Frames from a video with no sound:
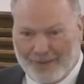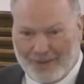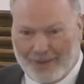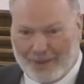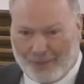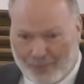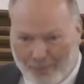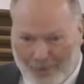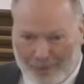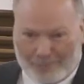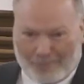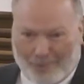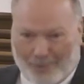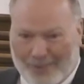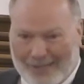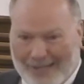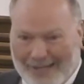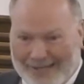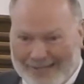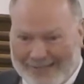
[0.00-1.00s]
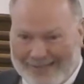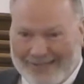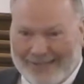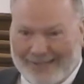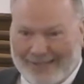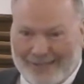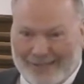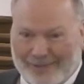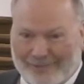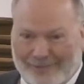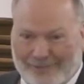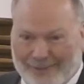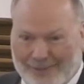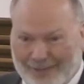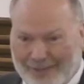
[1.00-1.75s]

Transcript: And at one point, I deadlifted